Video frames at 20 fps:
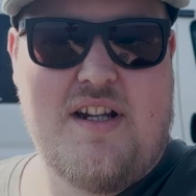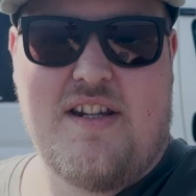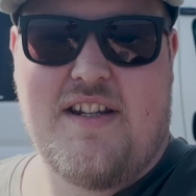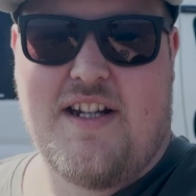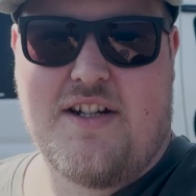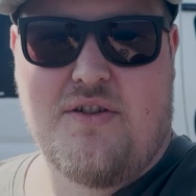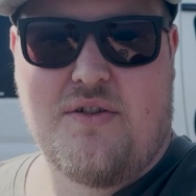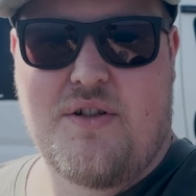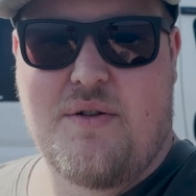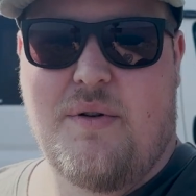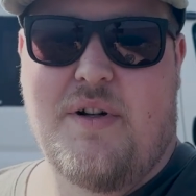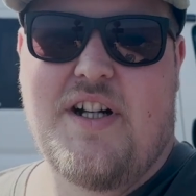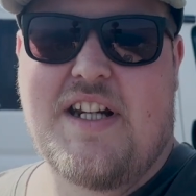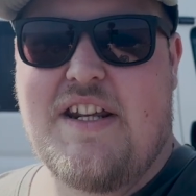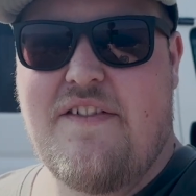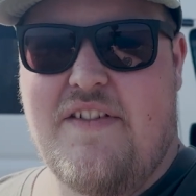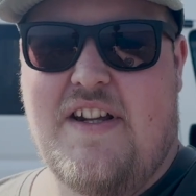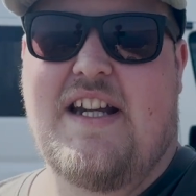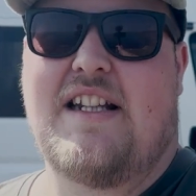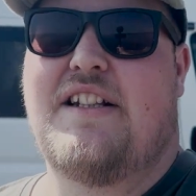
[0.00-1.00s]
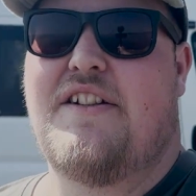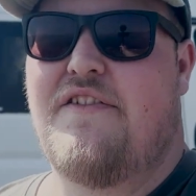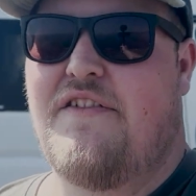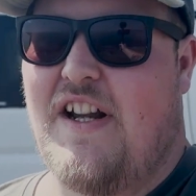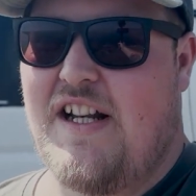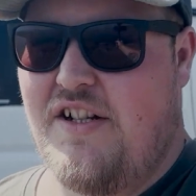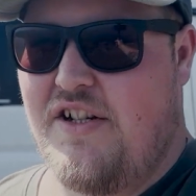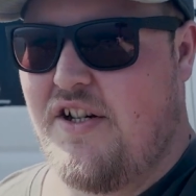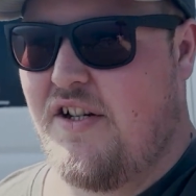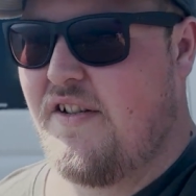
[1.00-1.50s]
They're called Quirky Vehicle
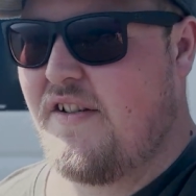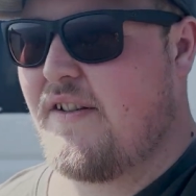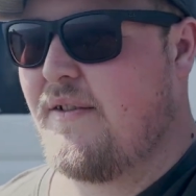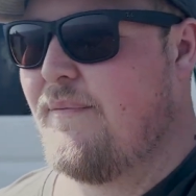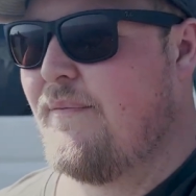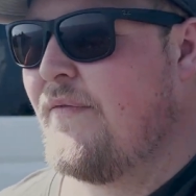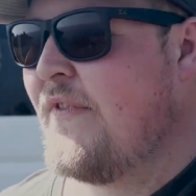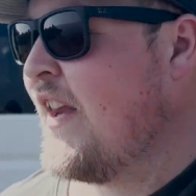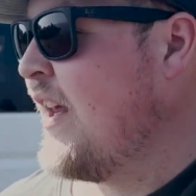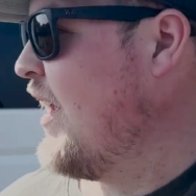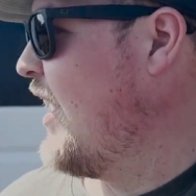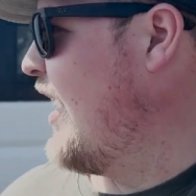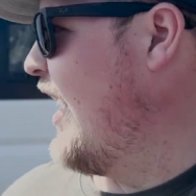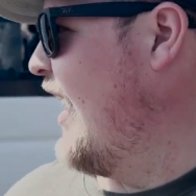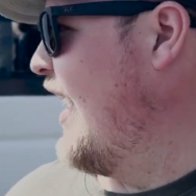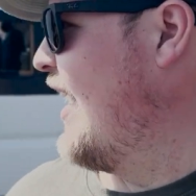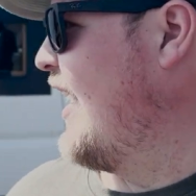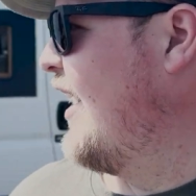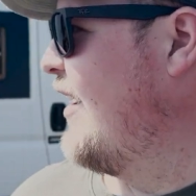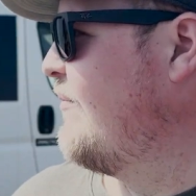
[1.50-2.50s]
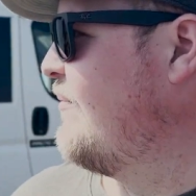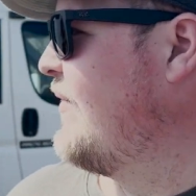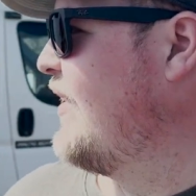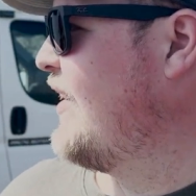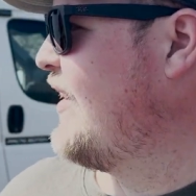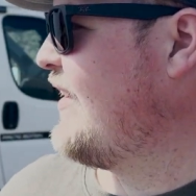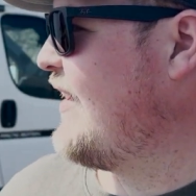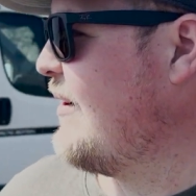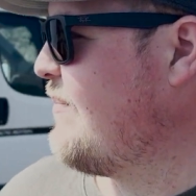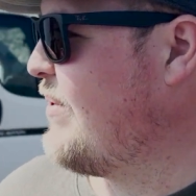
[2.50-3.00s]
Adventures.
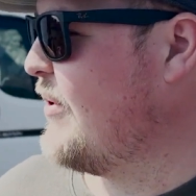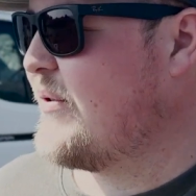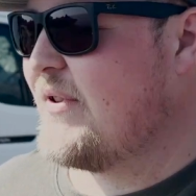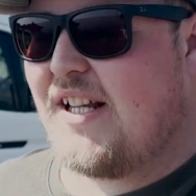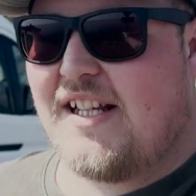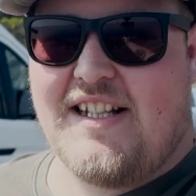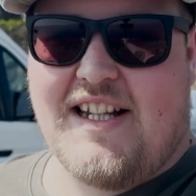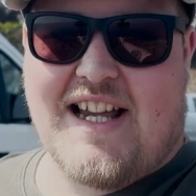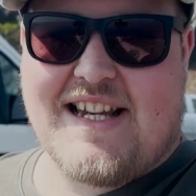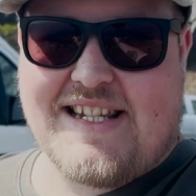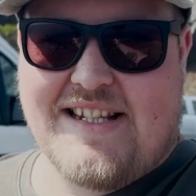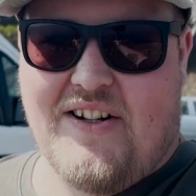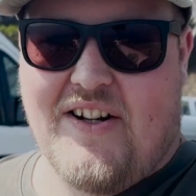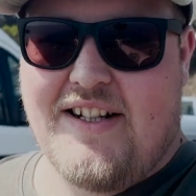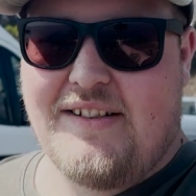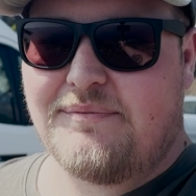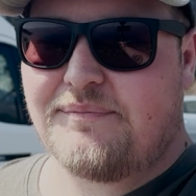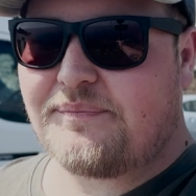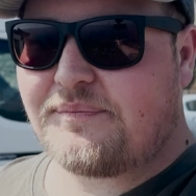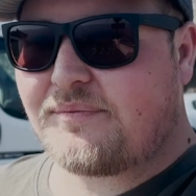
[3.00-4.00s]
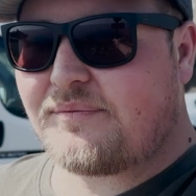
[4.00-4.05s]
They pulled in last night,